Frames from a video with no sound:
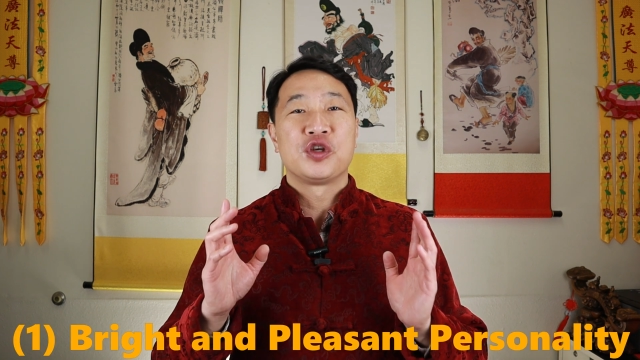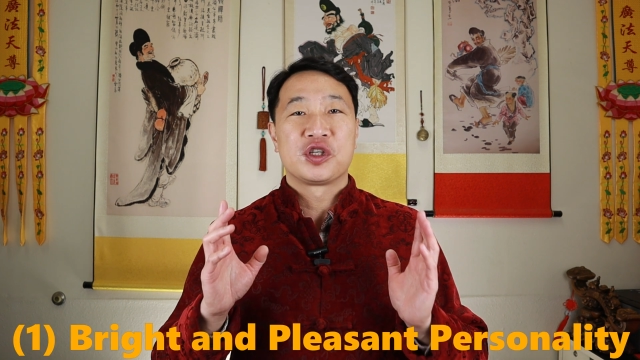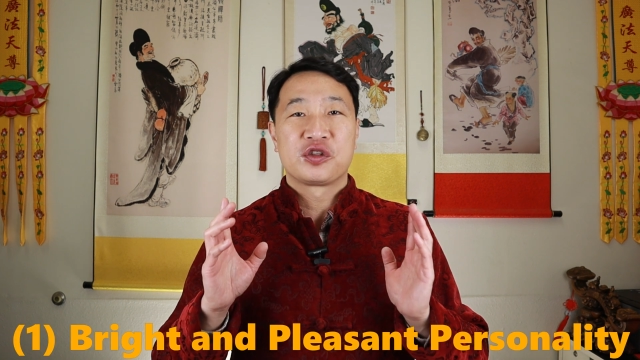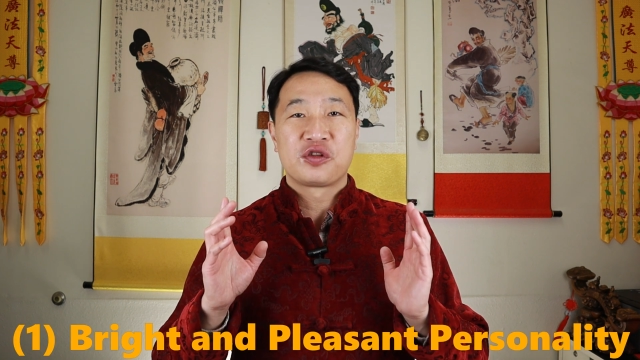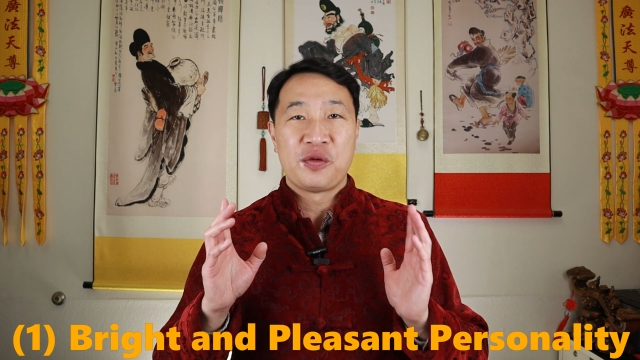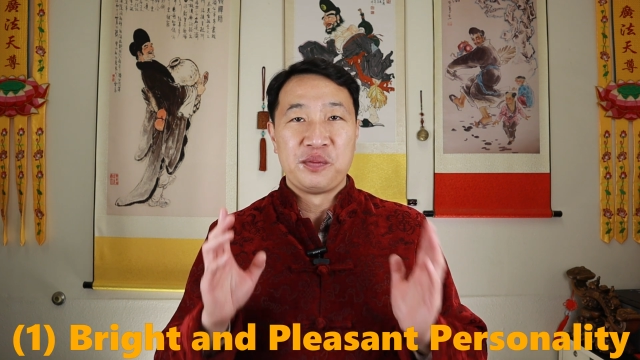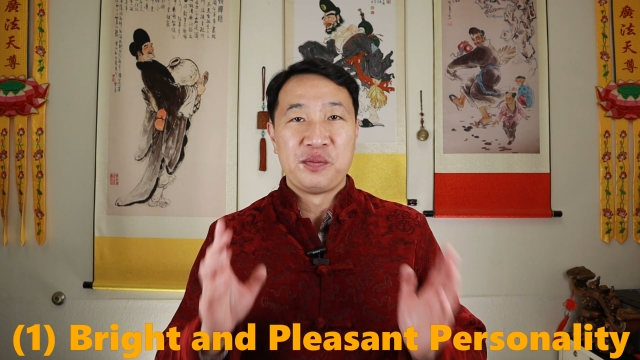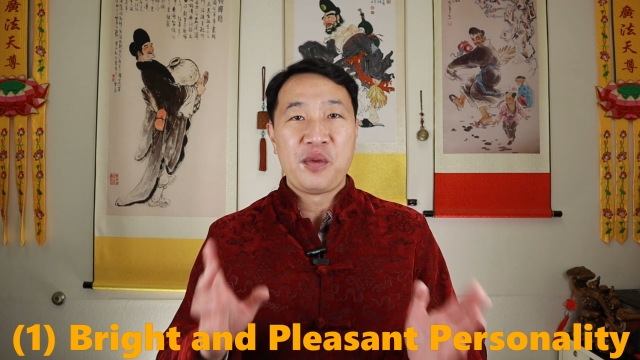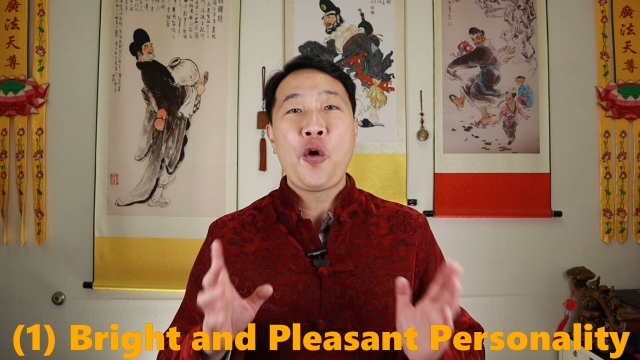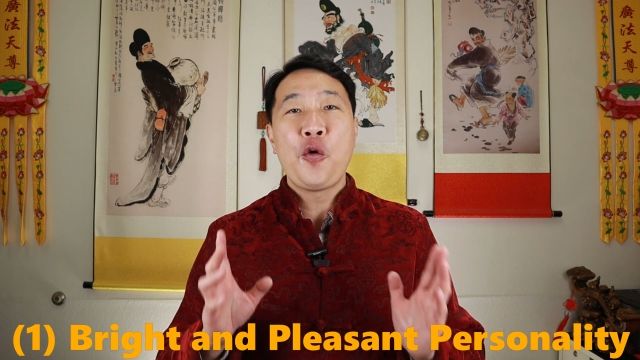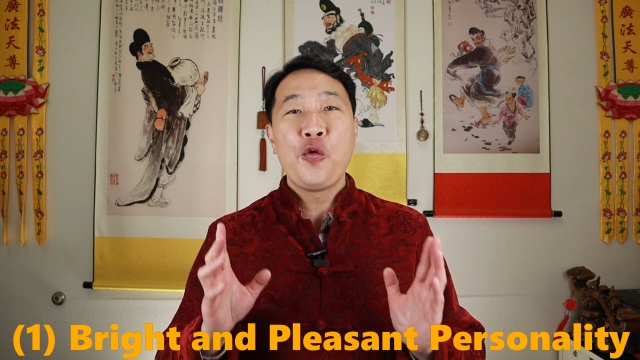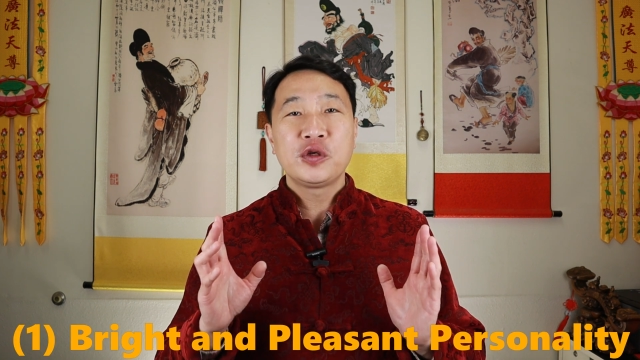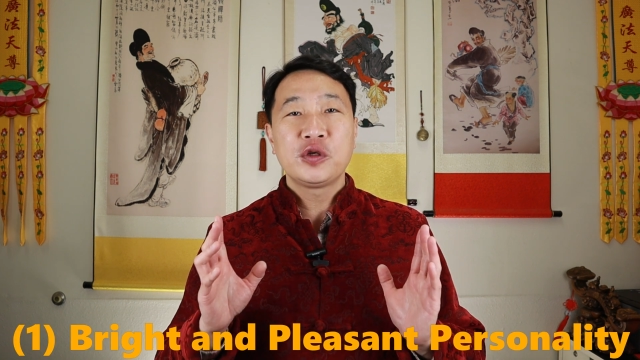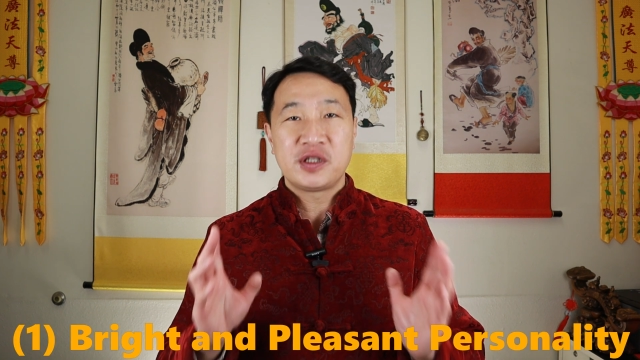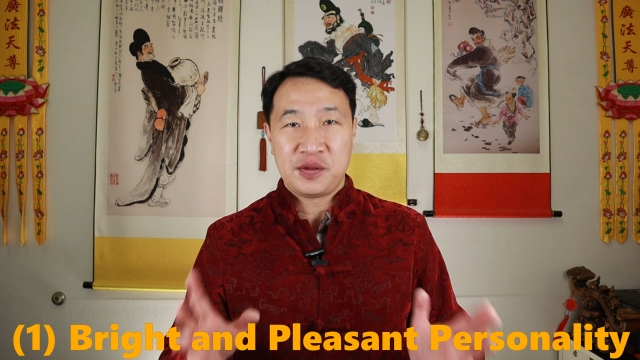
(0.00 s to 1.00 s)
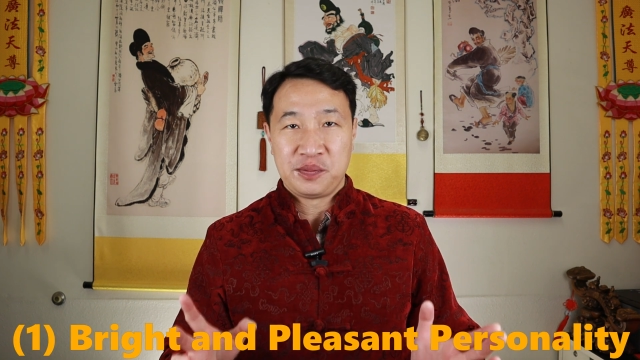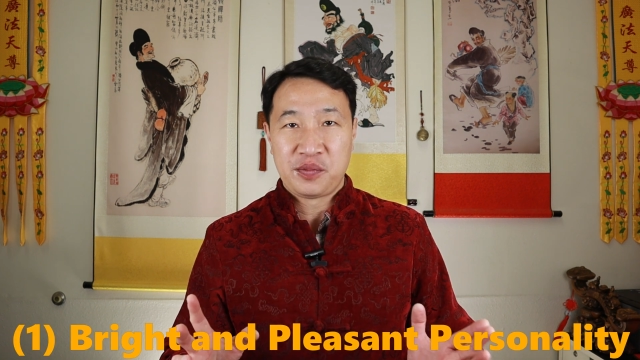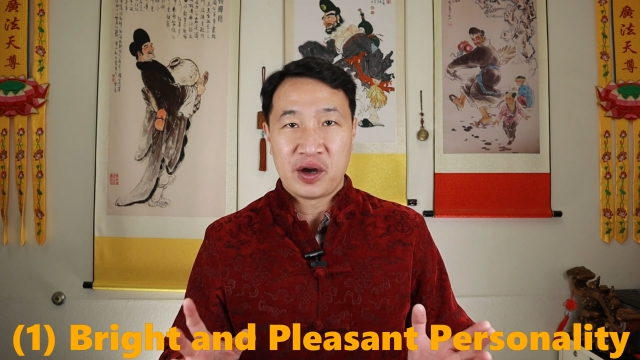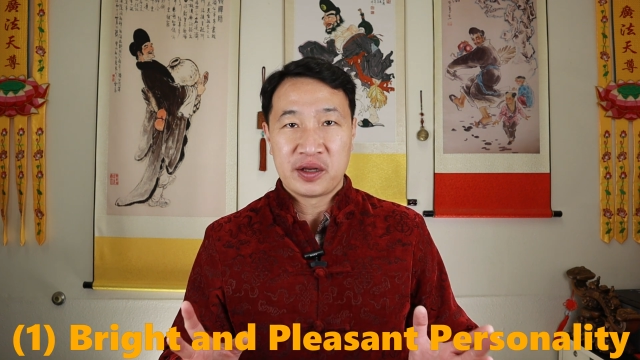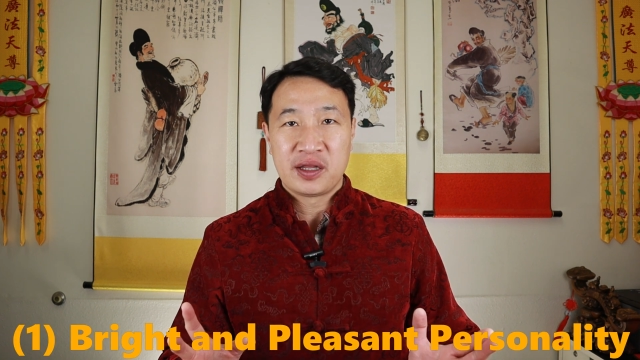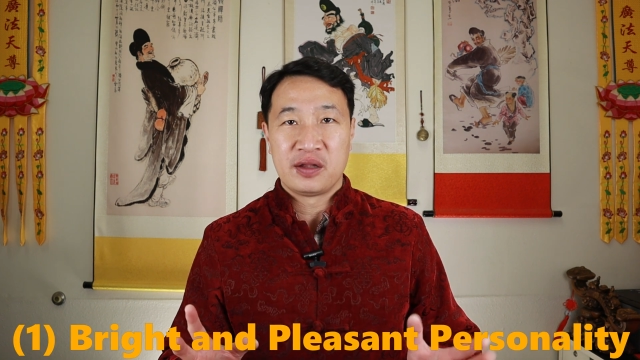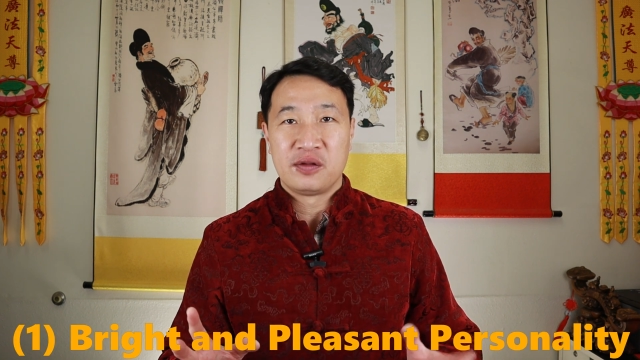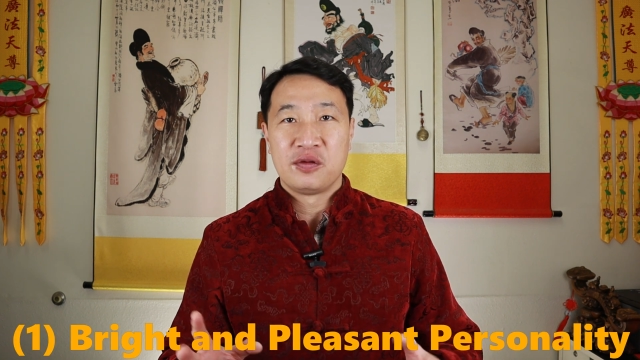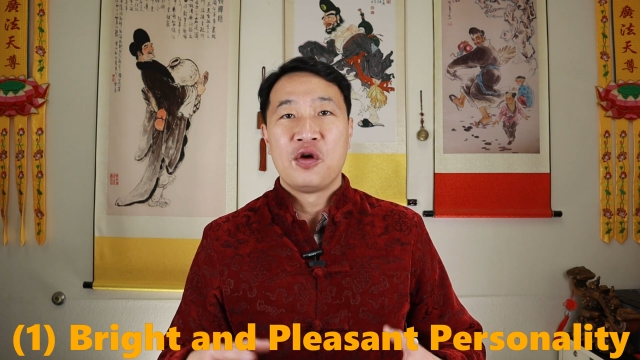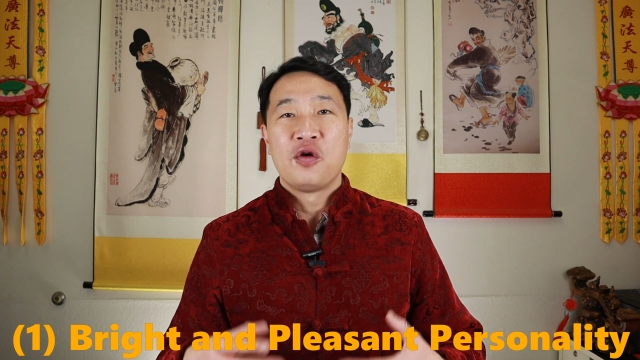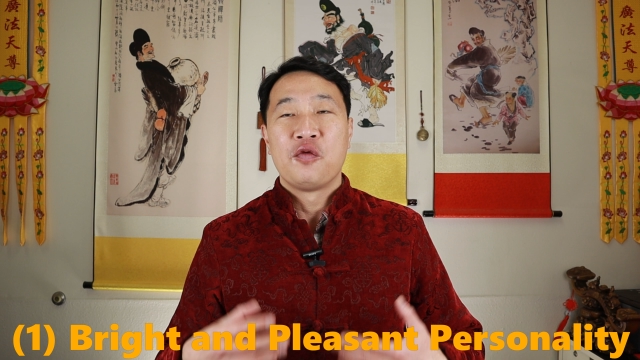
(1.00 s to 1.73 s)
is the most important,